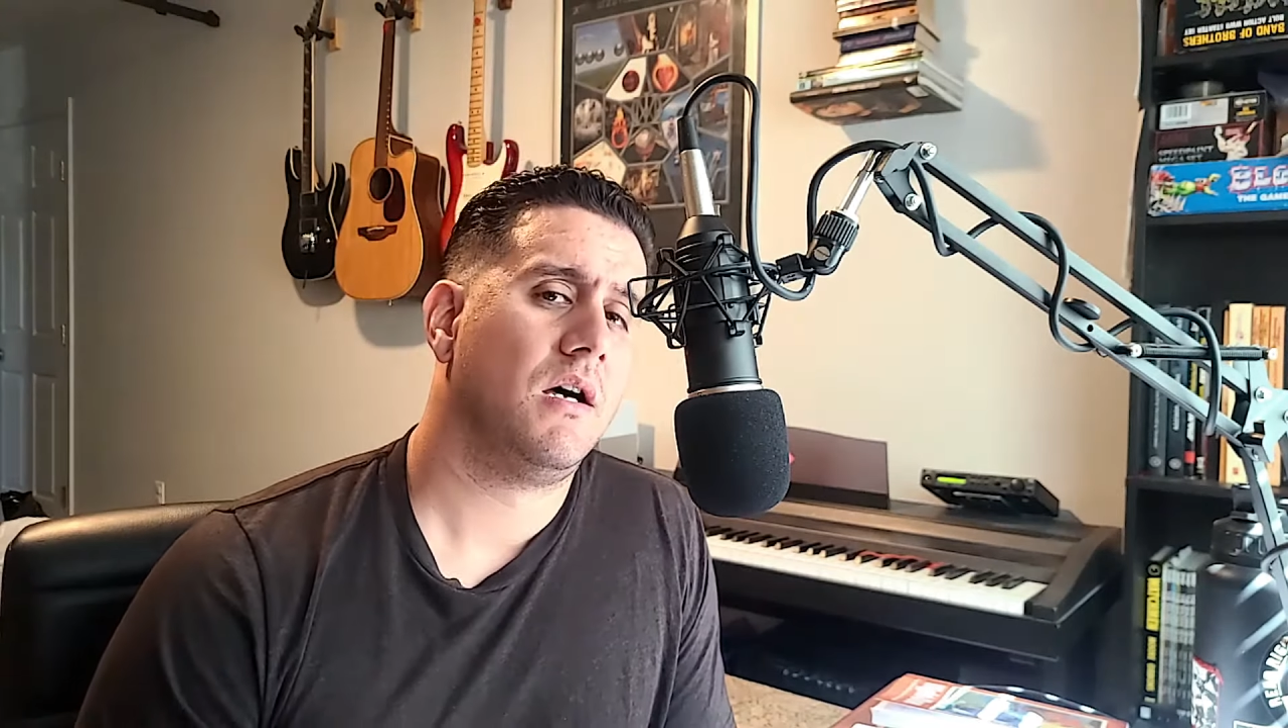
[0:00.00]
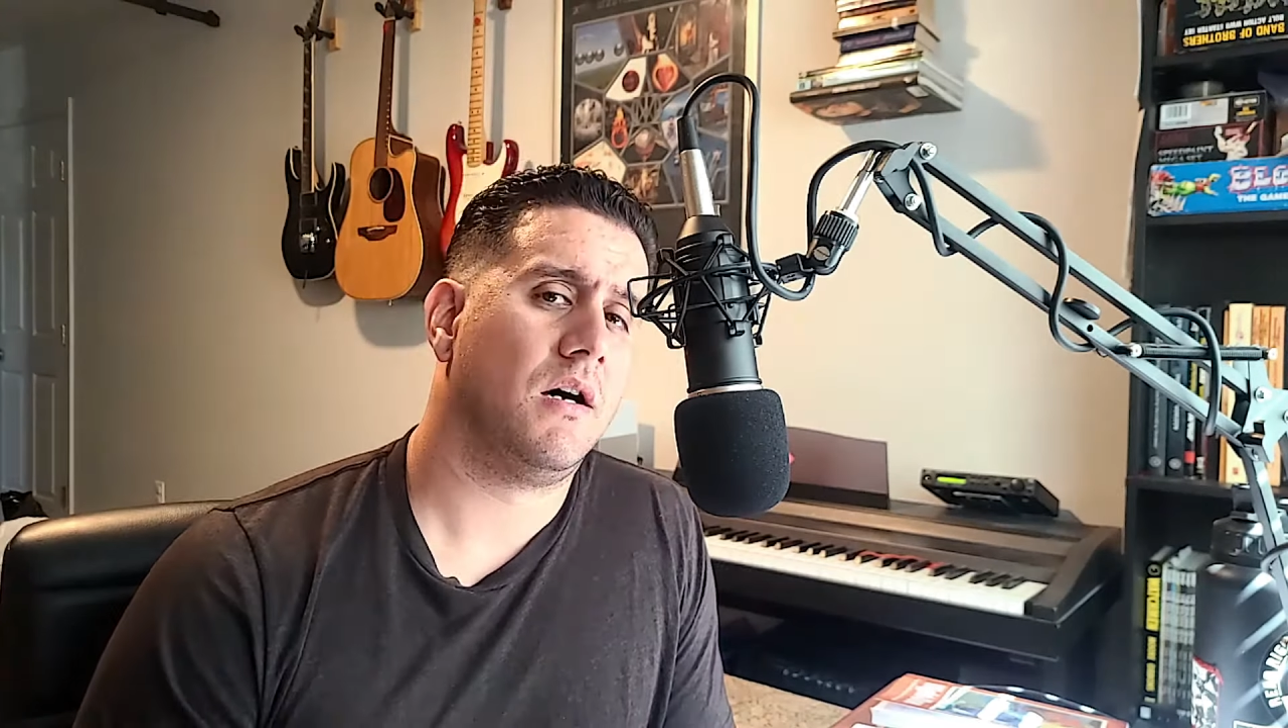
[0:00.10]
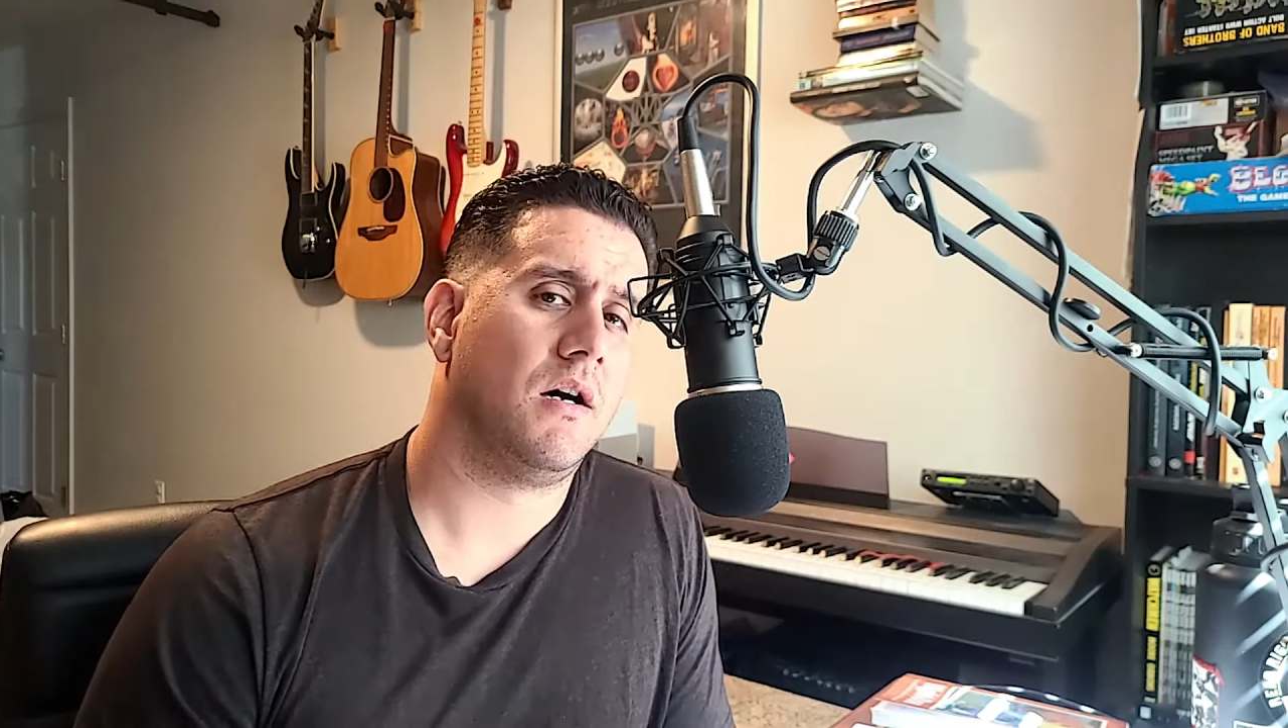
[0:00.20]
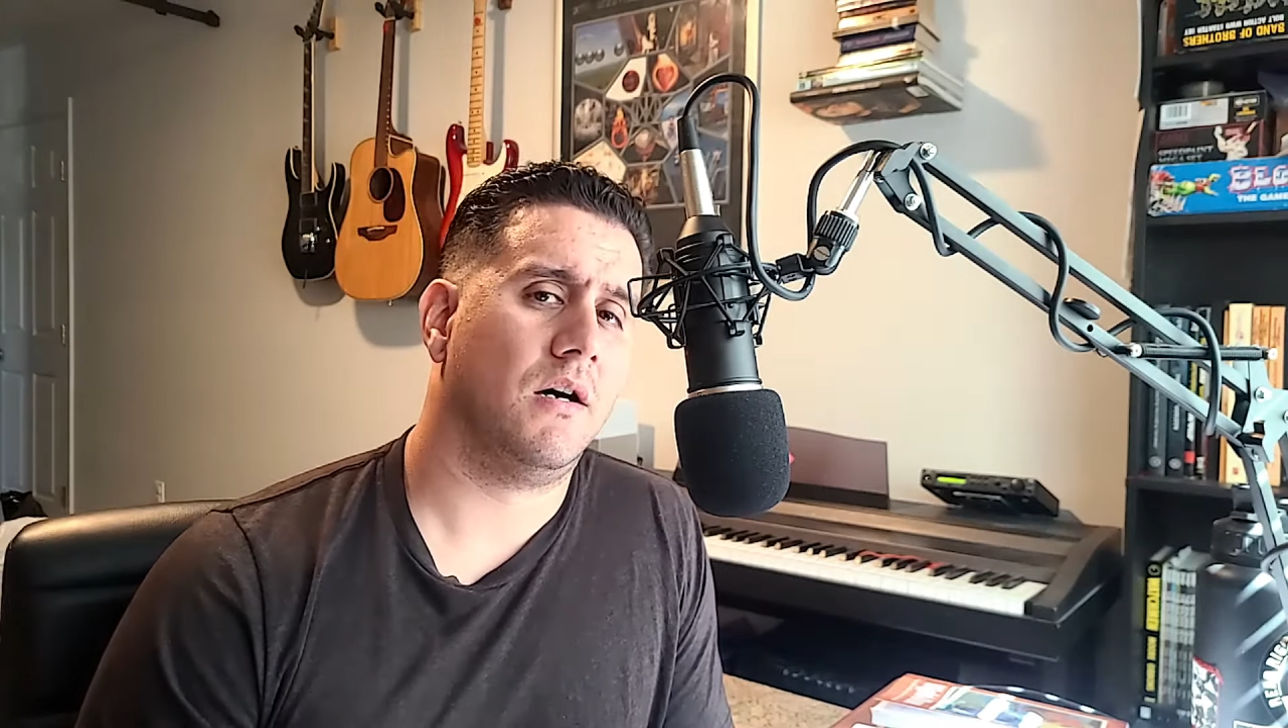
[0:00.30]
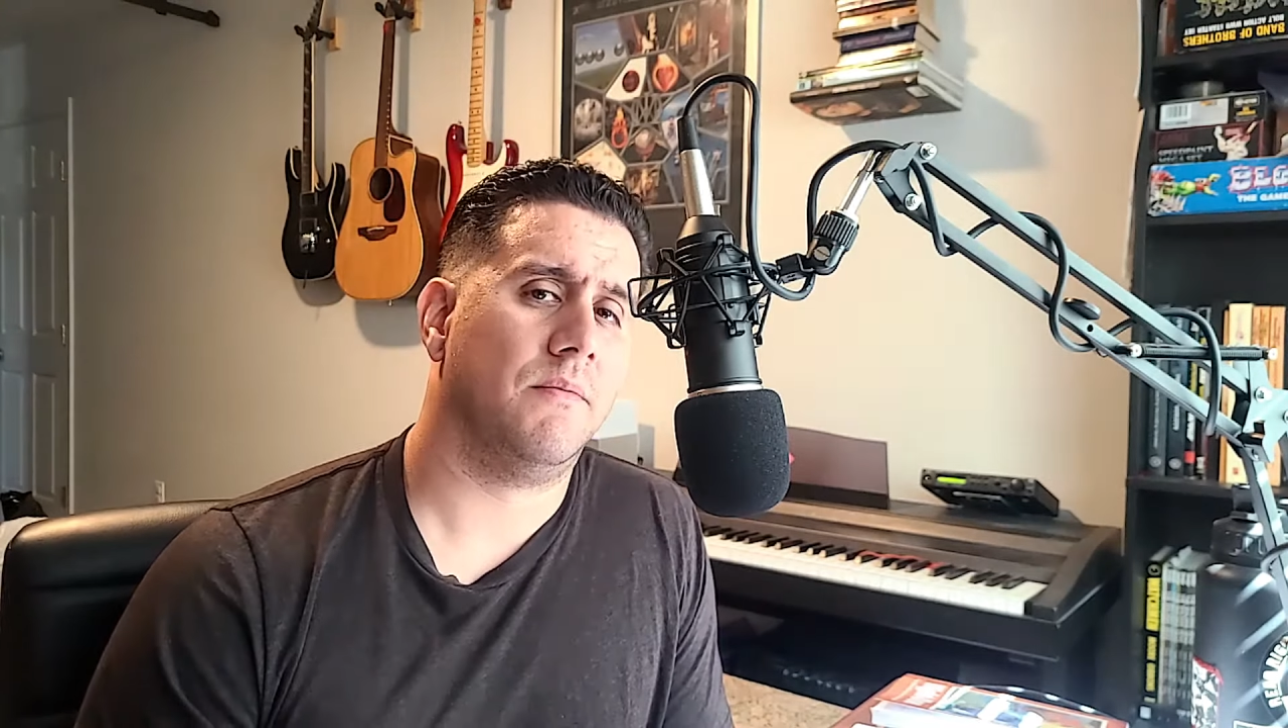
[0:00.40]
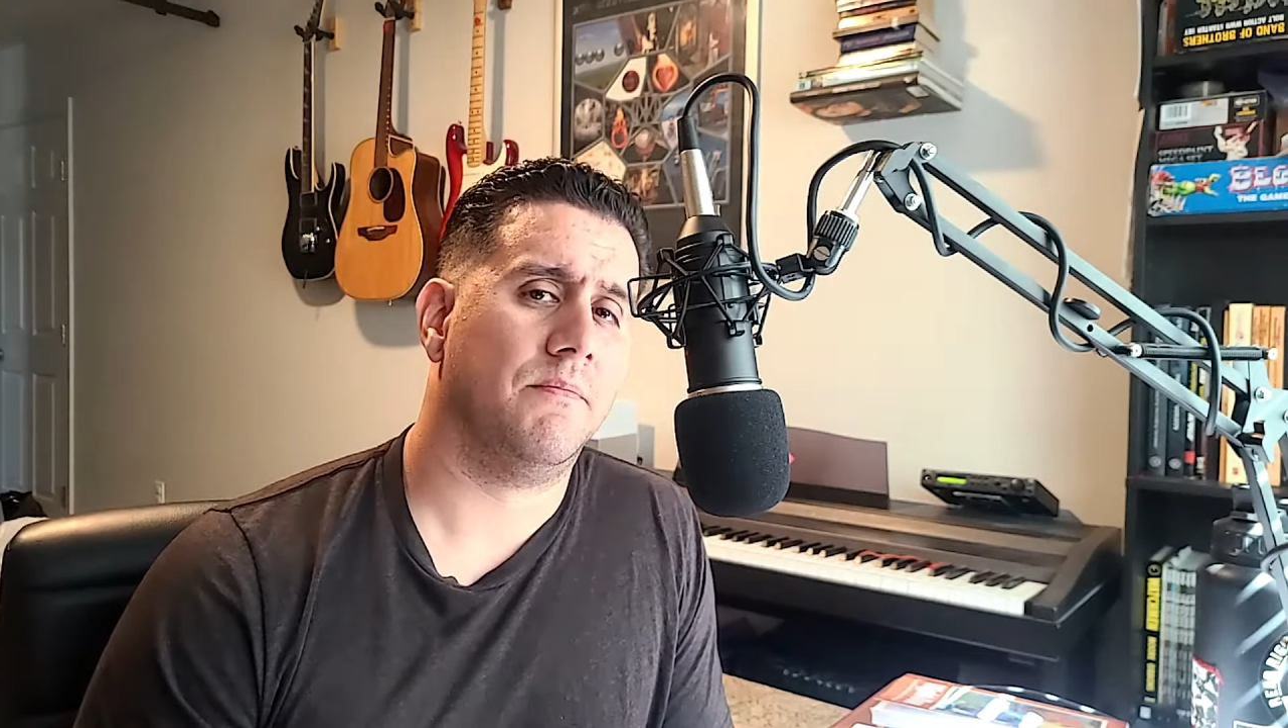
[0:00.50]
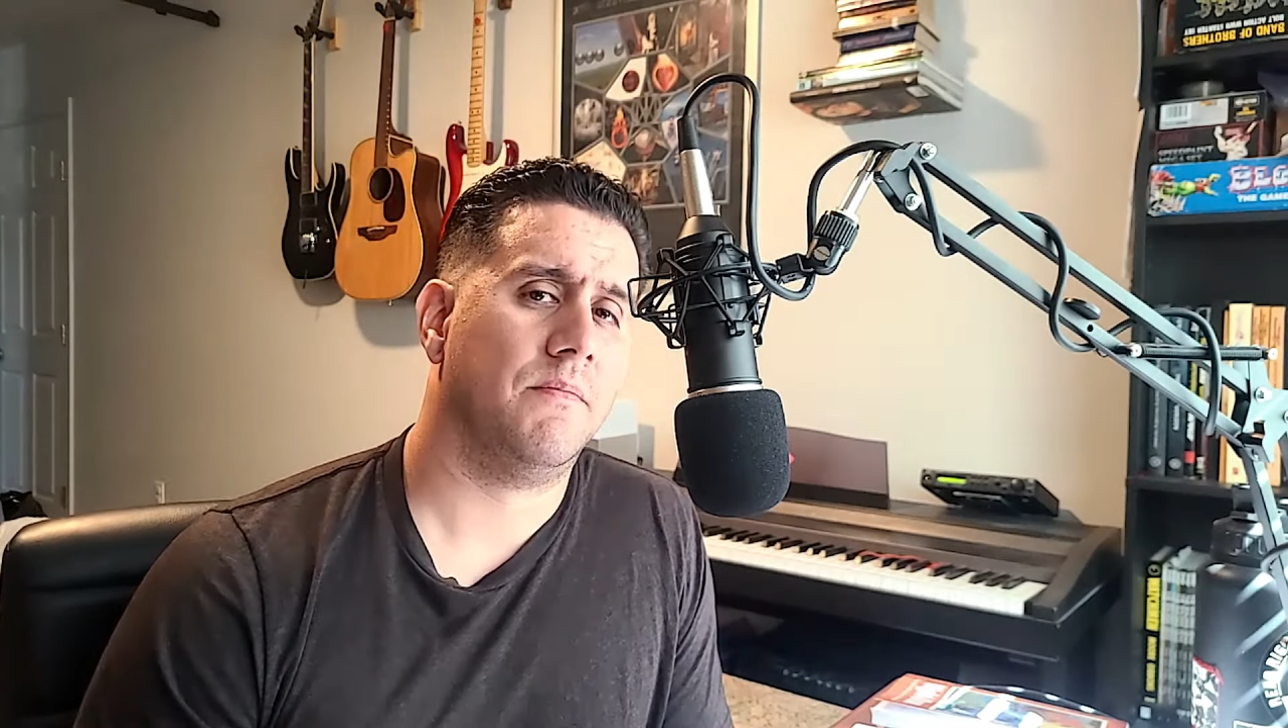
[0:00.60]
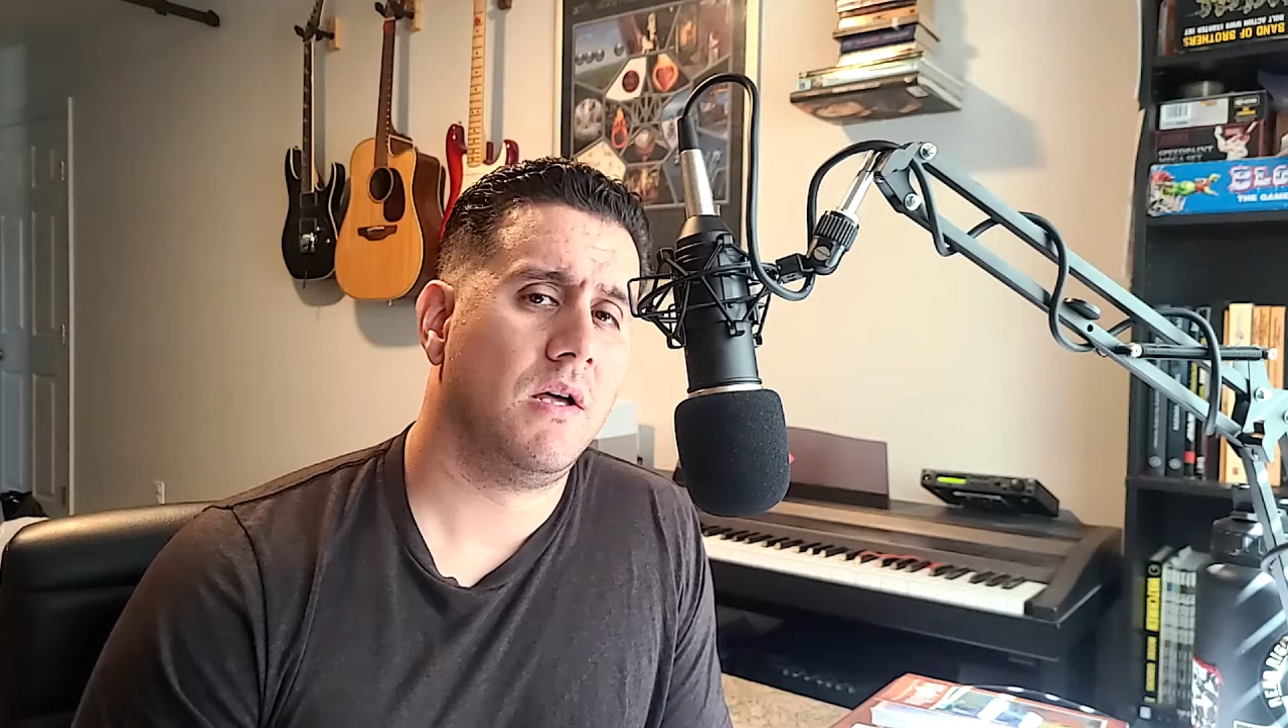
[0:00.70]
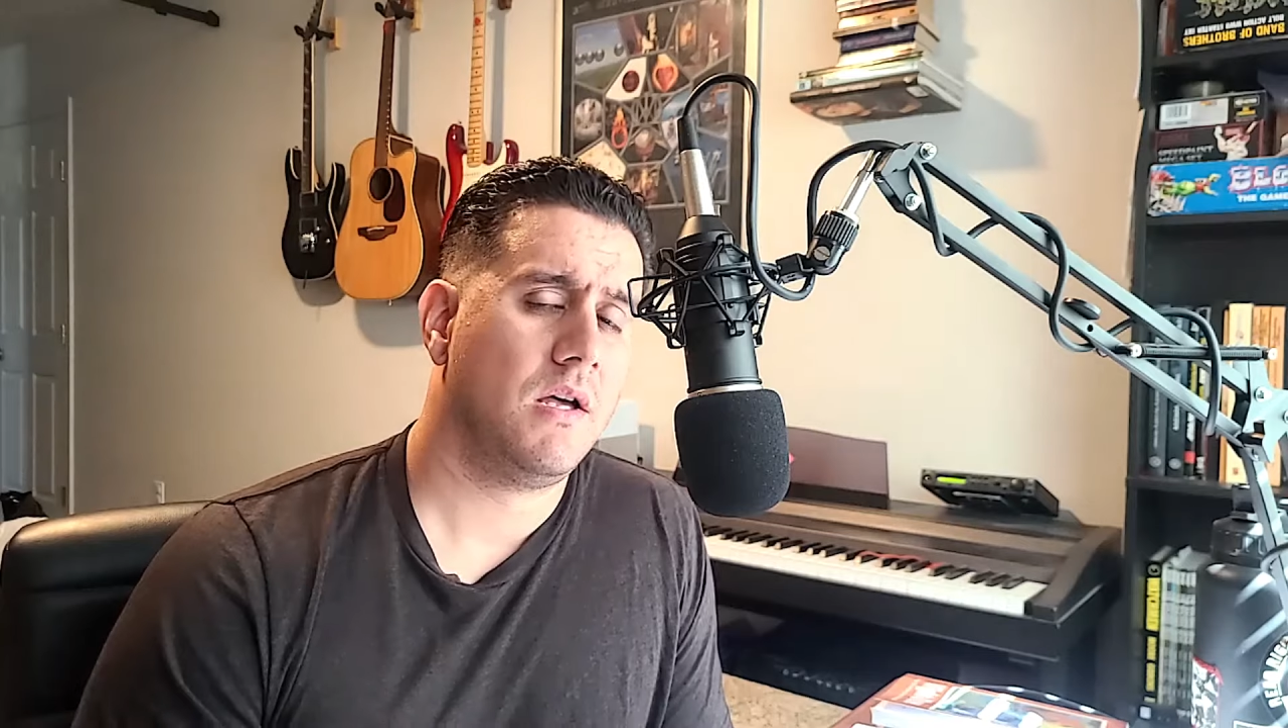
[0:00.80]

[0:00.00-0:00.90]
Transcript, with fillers: um,